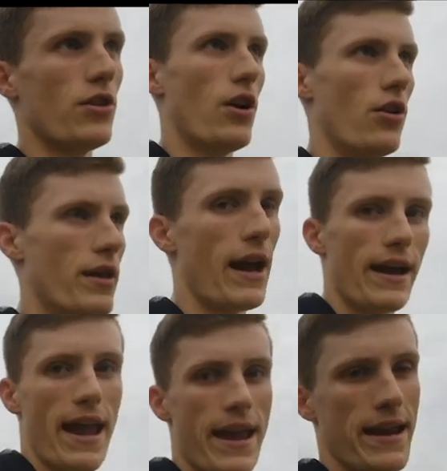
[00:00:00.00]
know that I
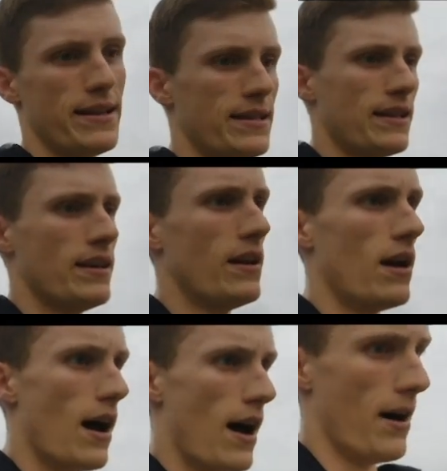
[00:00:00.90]

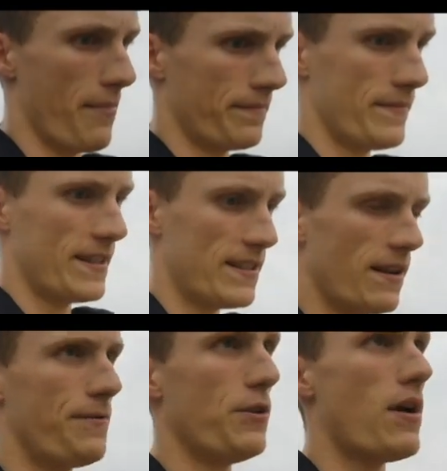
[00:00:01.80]
ate a
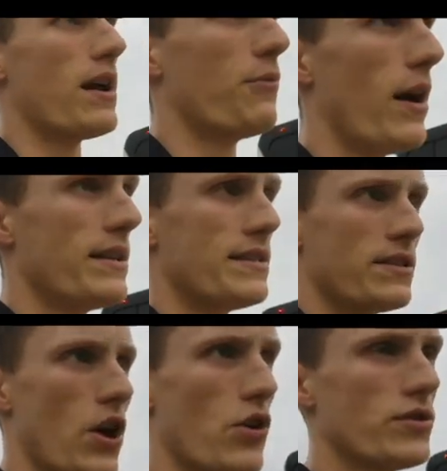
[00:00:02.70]
few egg whites
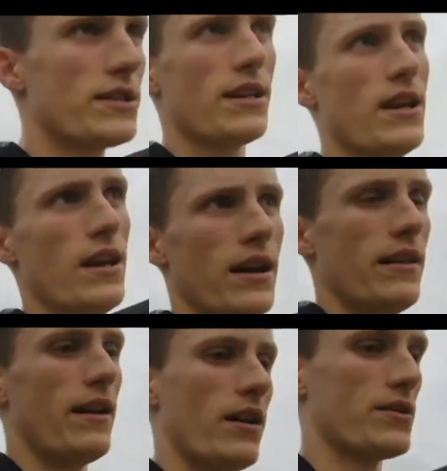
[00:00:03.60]
and toast, and
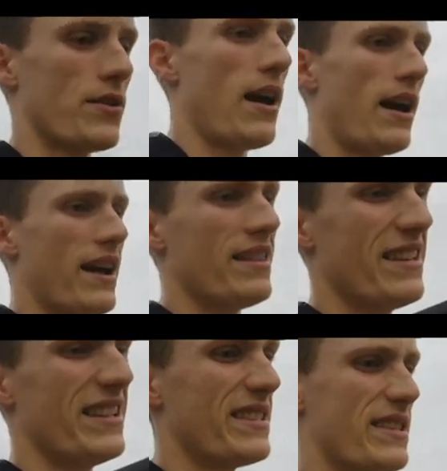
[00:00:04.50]
then I also had
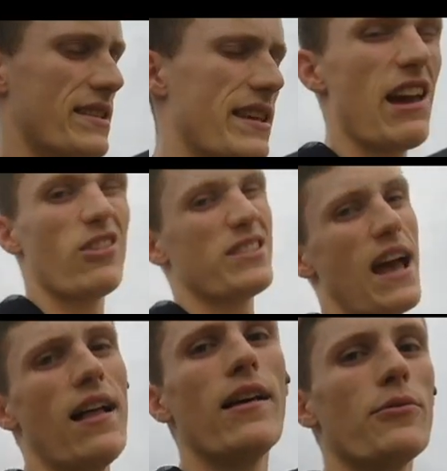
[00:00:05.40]
this kale
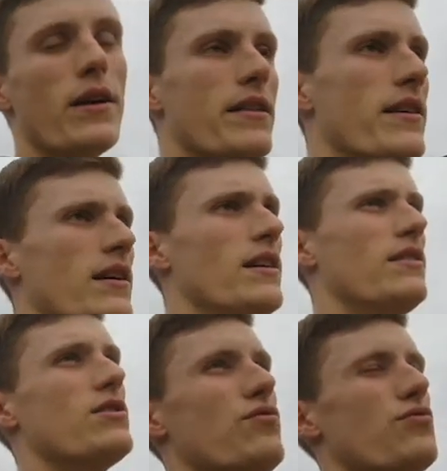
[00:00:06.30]
salad with
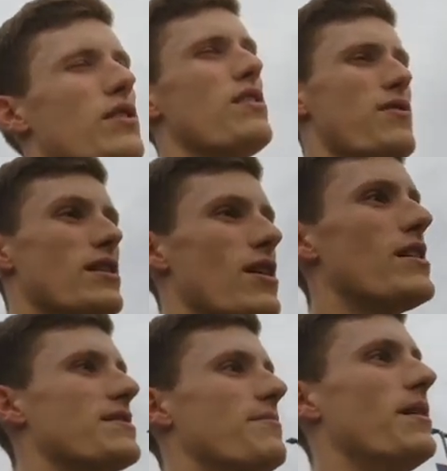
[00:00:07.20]
this really, really
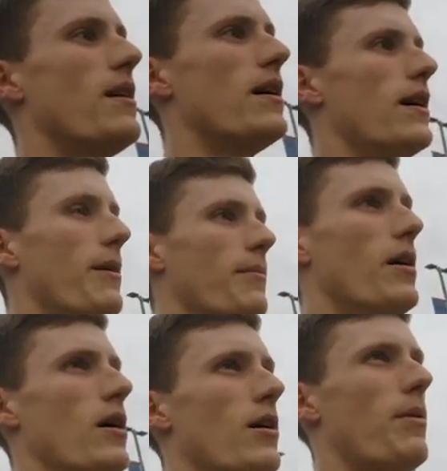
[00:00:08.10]
awesome
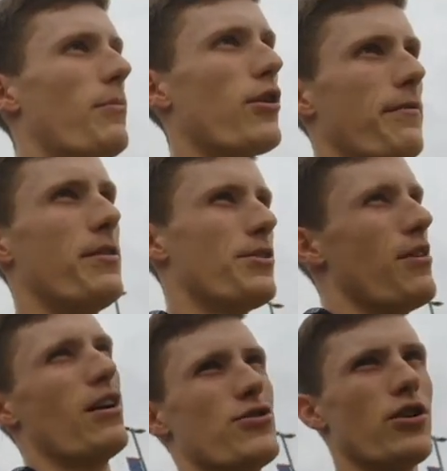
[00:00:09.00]
pomegranate
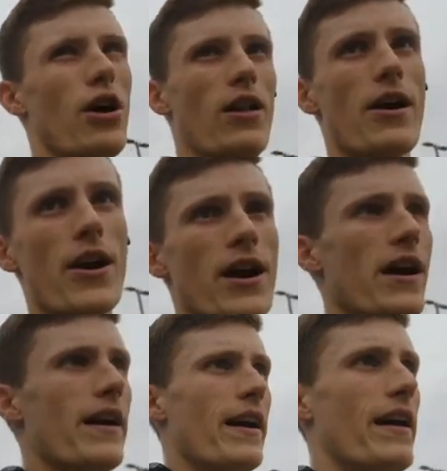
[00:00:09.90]
vinaigrette. I'll show y'all later.
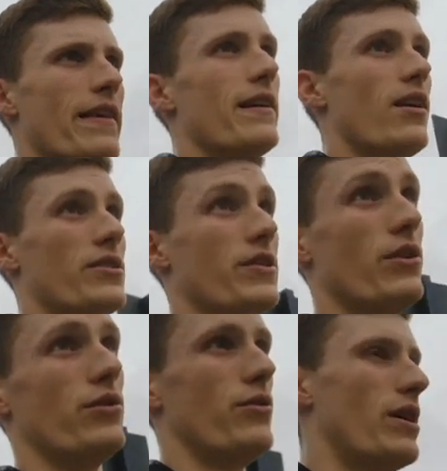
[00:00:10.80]
And then
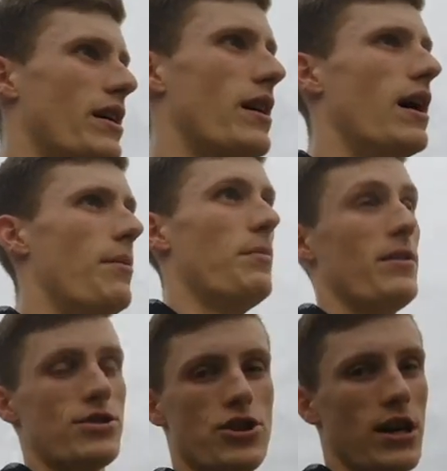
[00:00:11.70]
also a
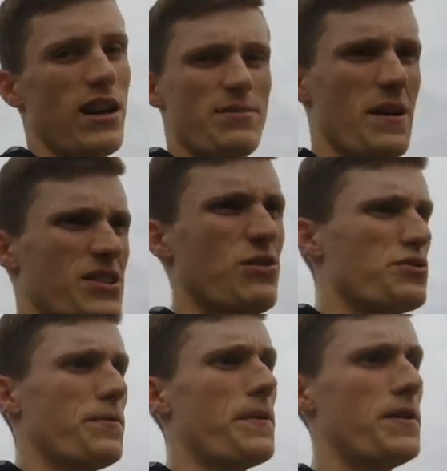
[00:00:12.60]
bunch of chicken, about
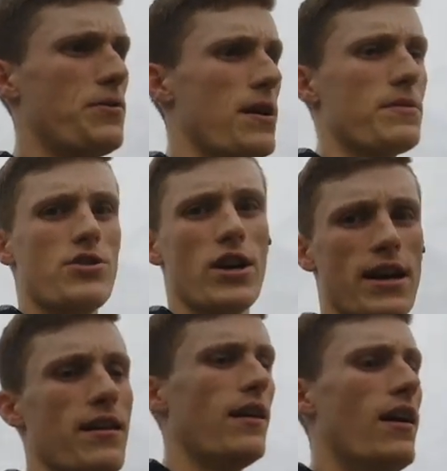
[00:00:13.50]
250 grams of chicken.